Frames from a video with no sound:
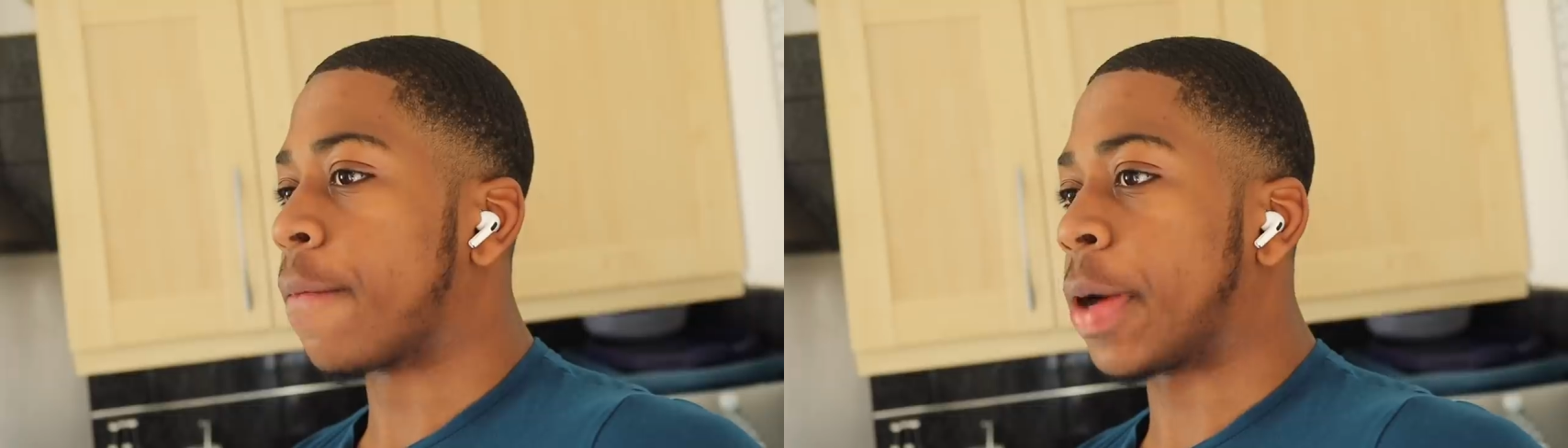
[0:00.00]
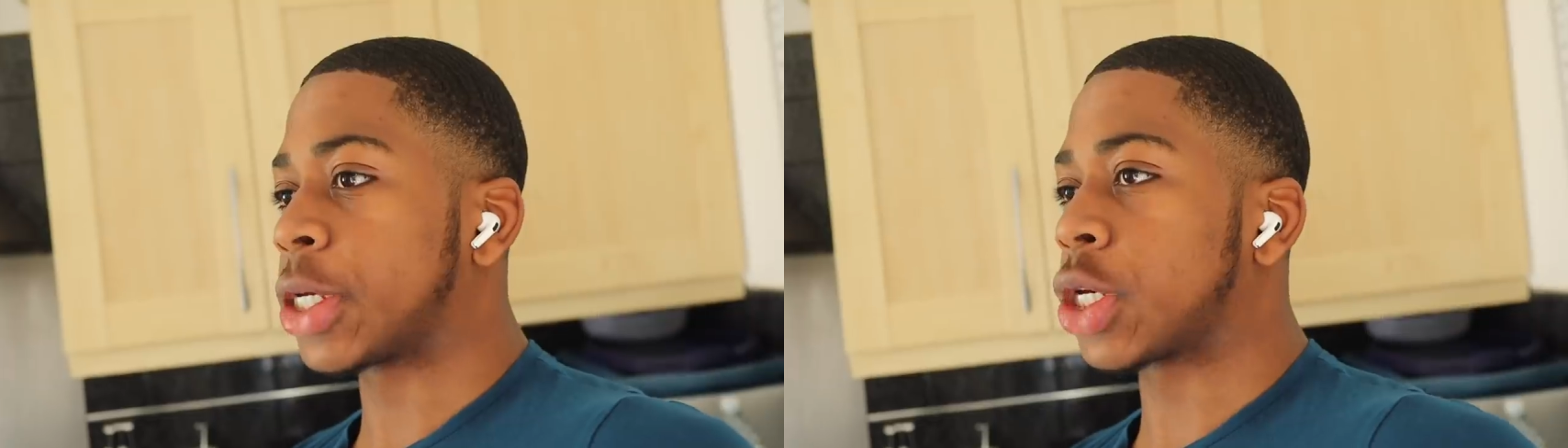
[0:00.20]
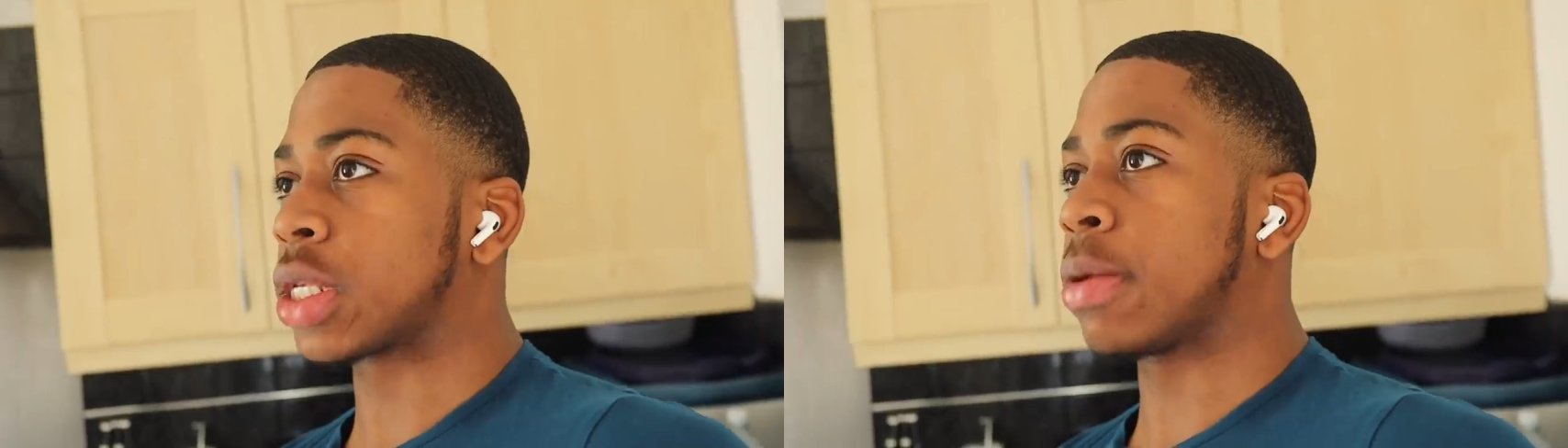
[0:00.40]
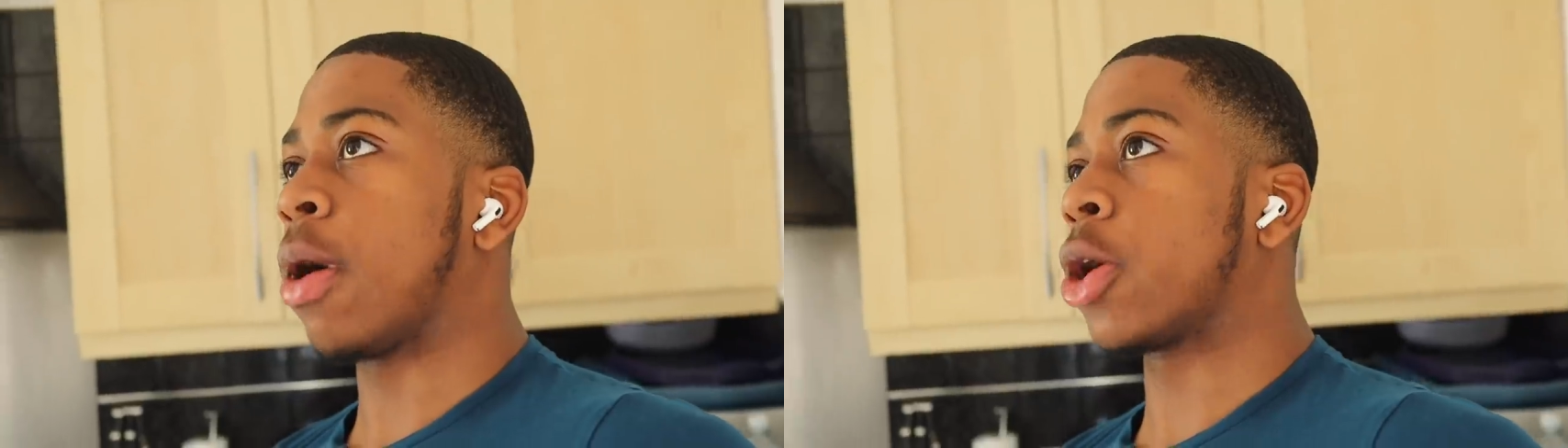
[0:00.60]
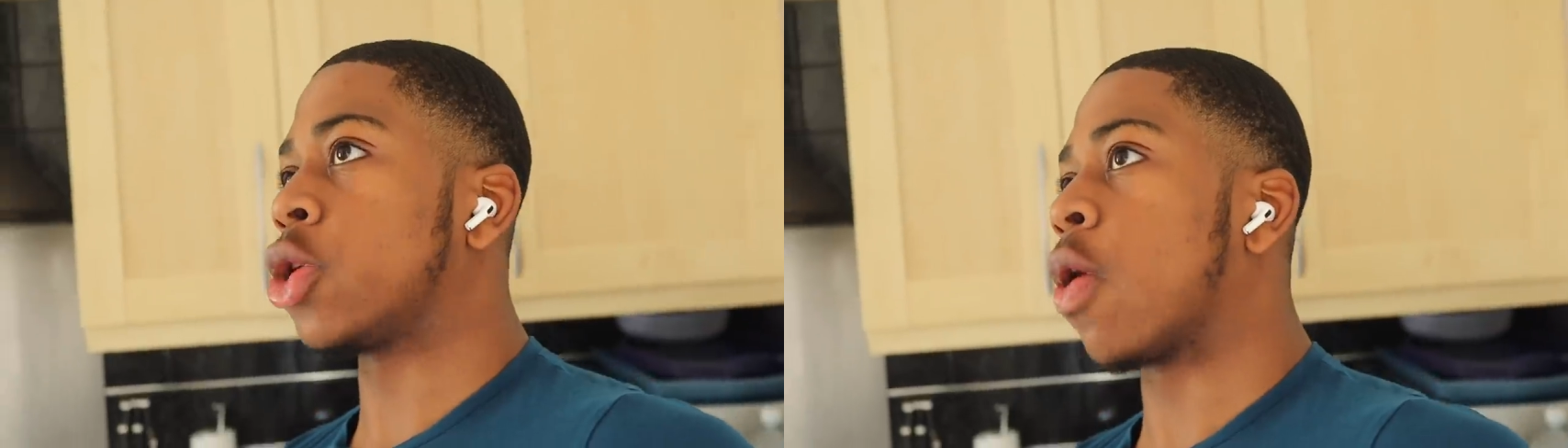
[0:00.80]
but it's just
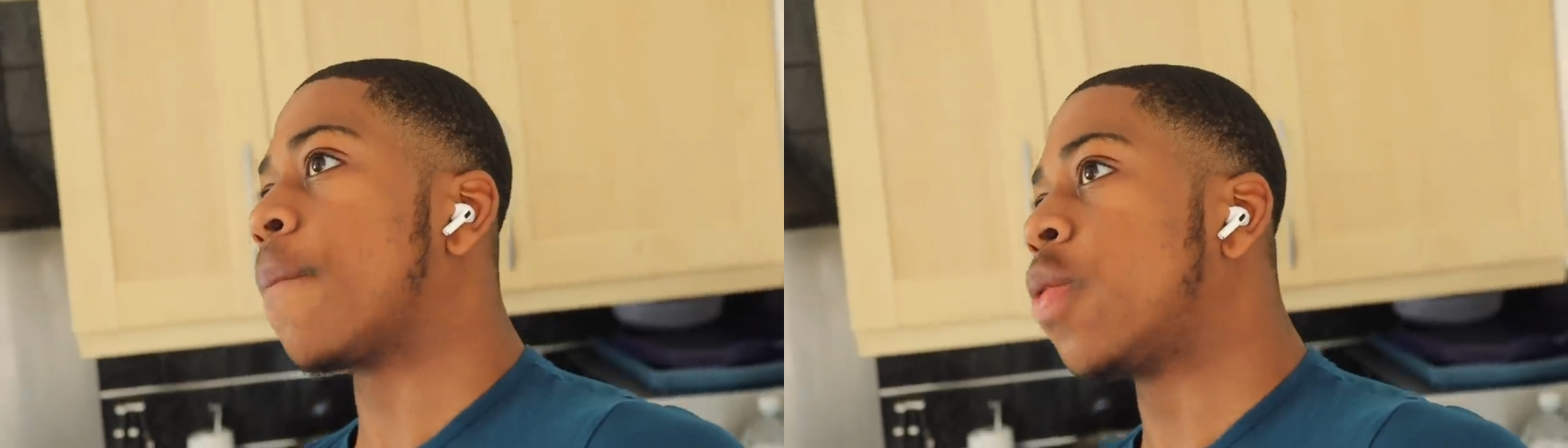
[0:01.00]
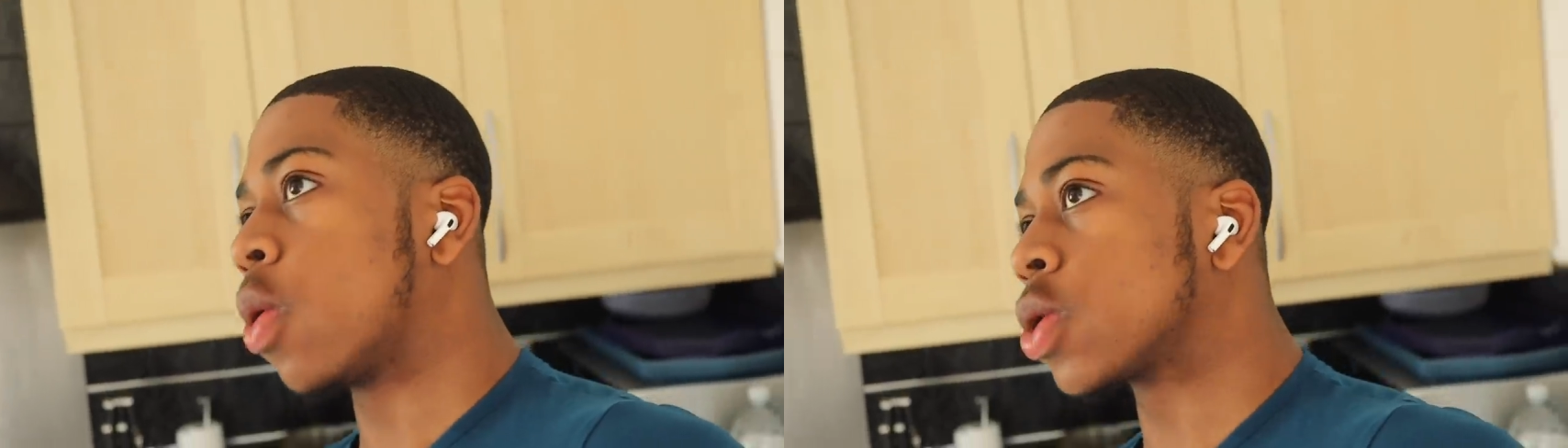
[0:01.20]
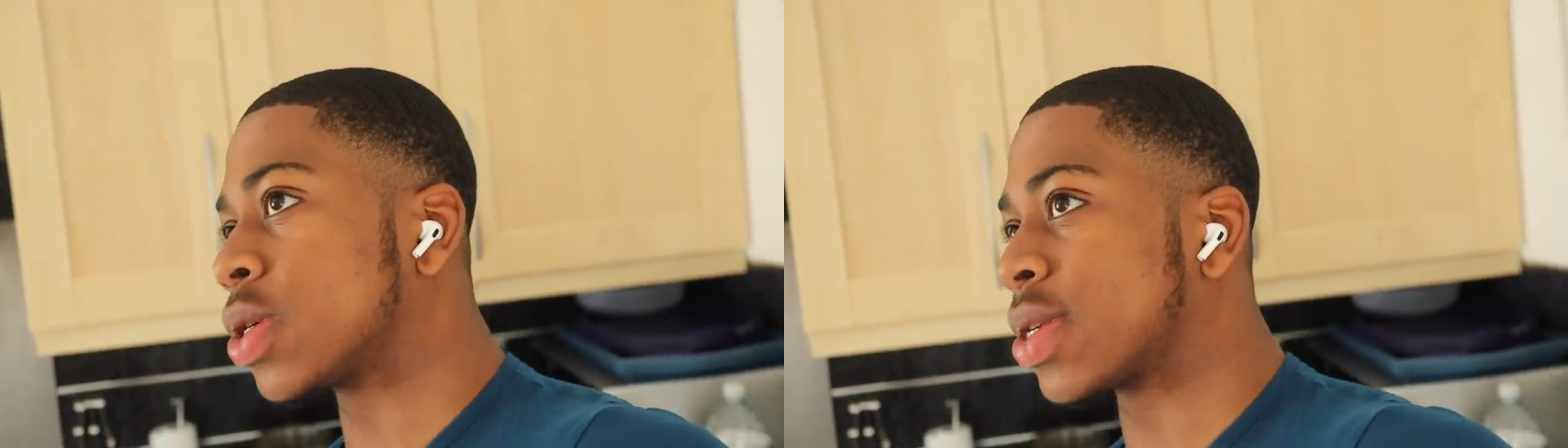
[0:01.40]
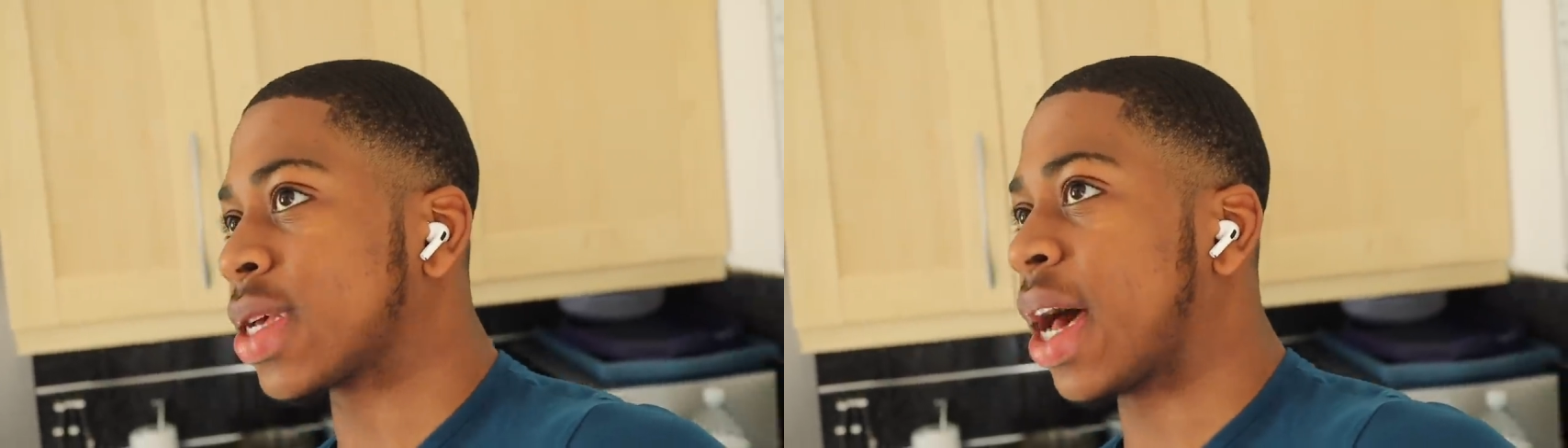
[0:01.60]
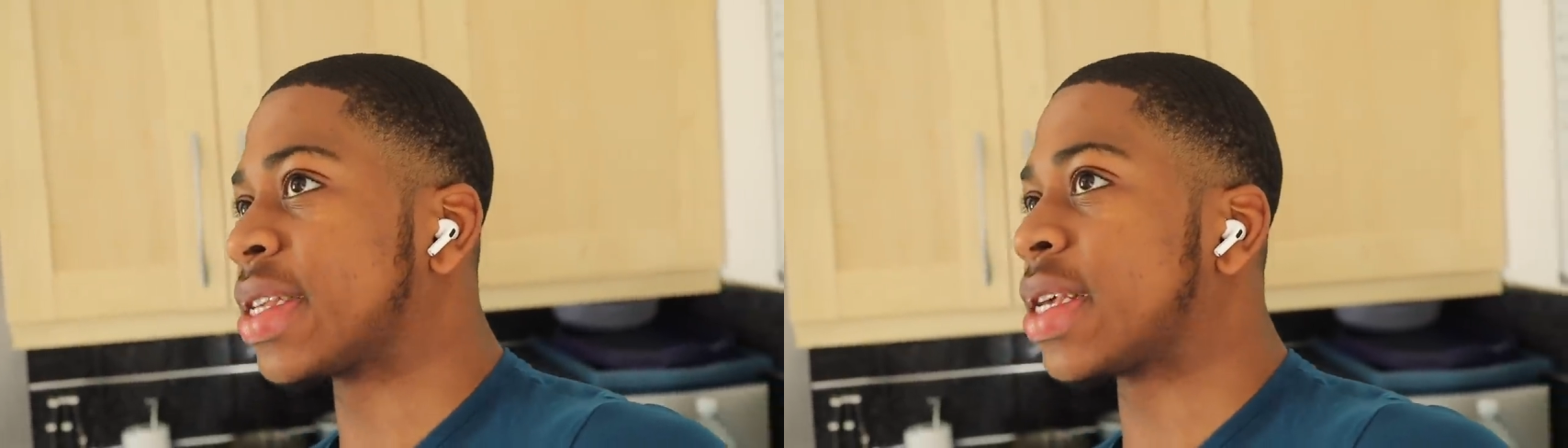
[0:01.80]
about, you know, portion
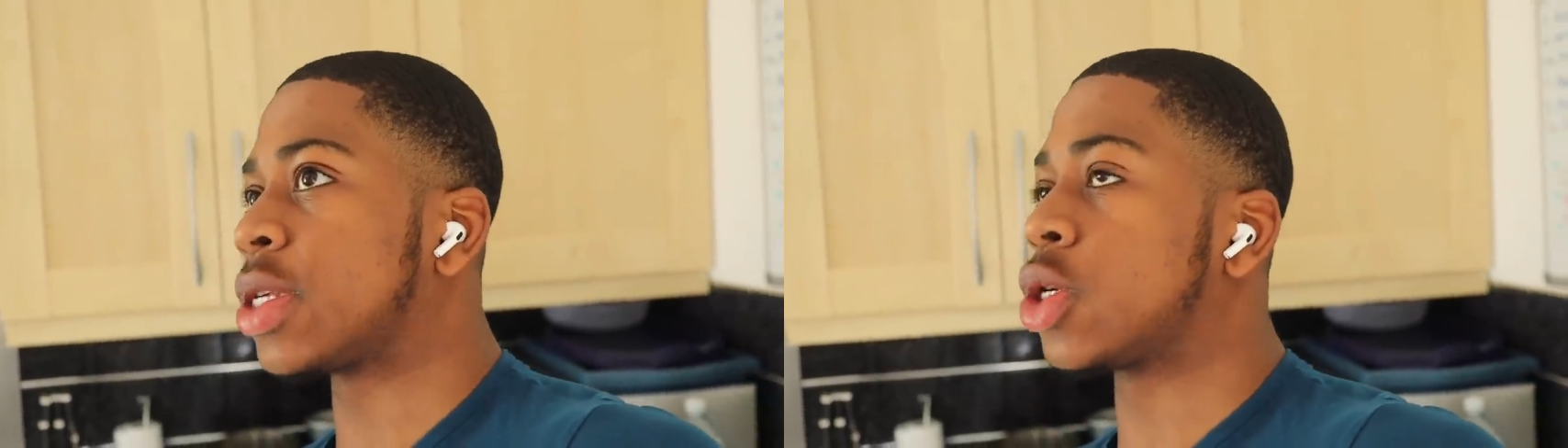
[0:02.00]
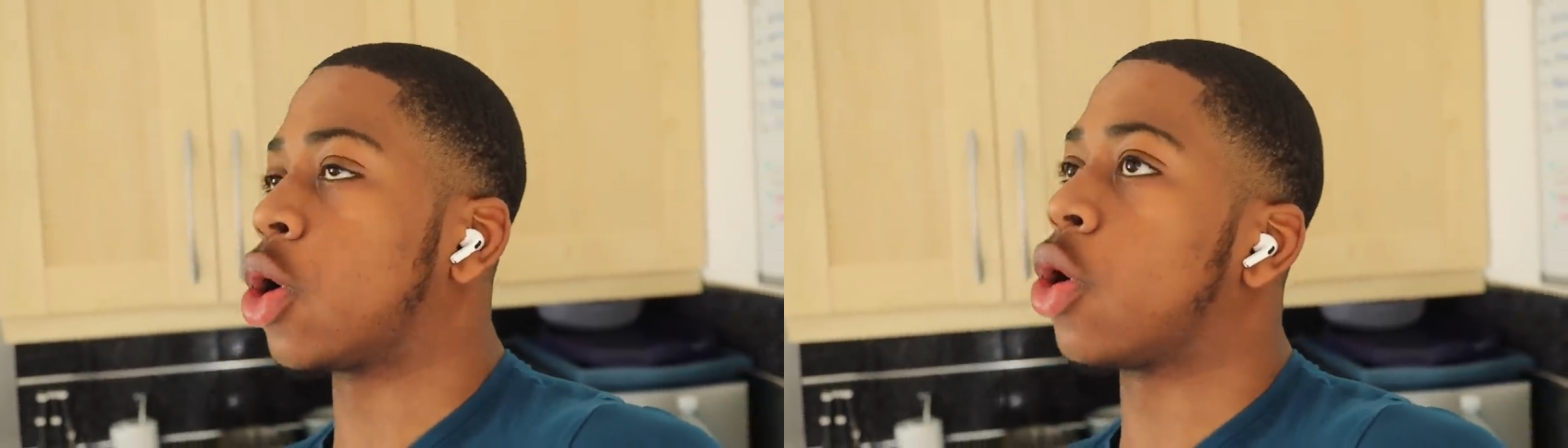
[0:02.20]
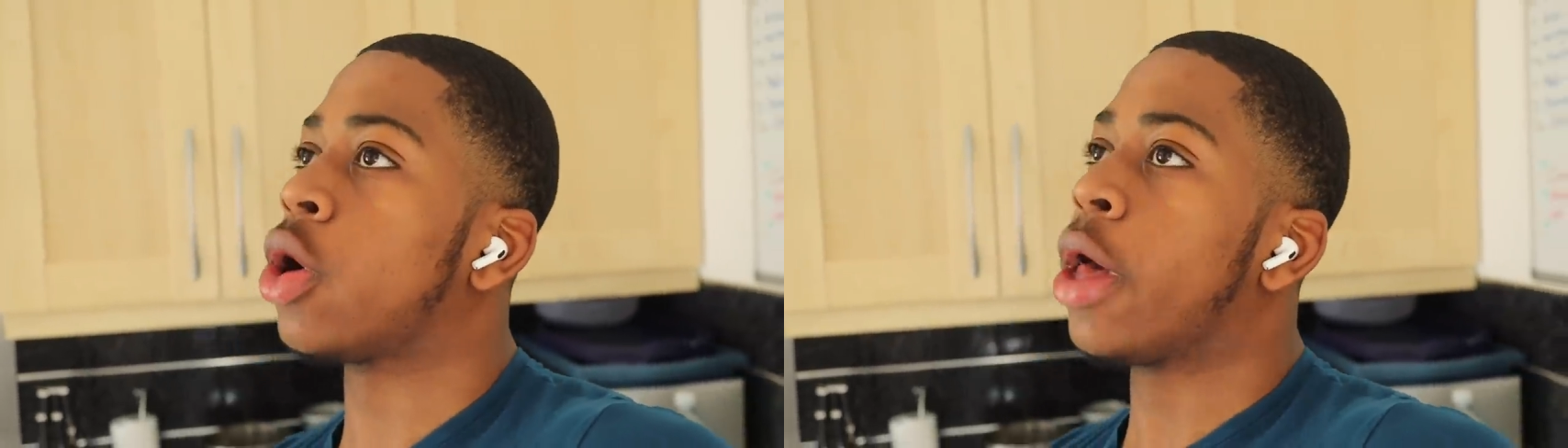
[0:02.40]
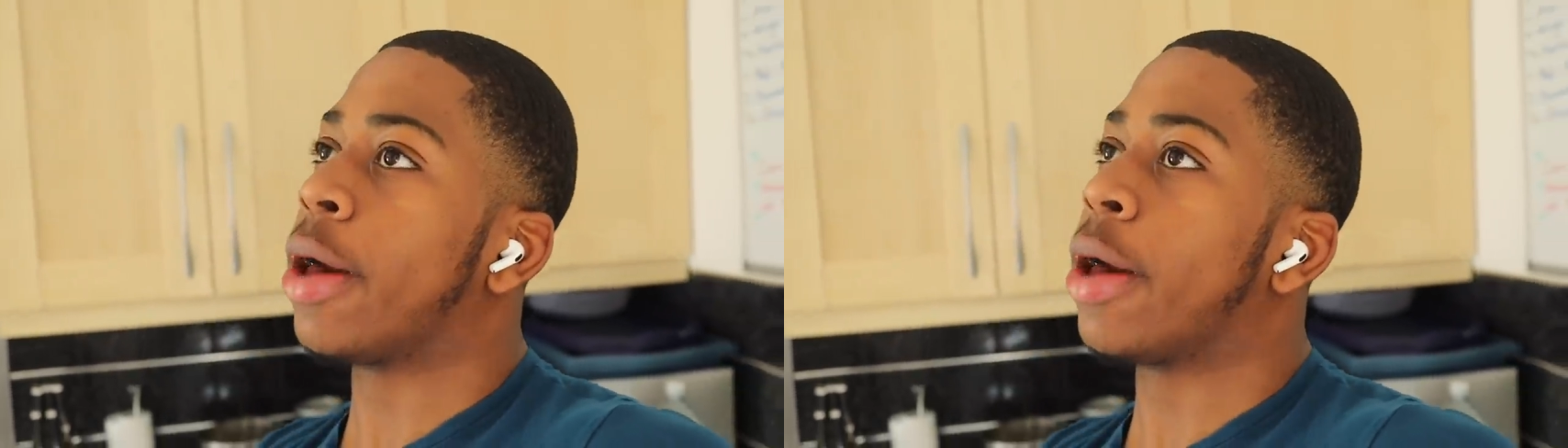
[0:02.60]
sizes, you know,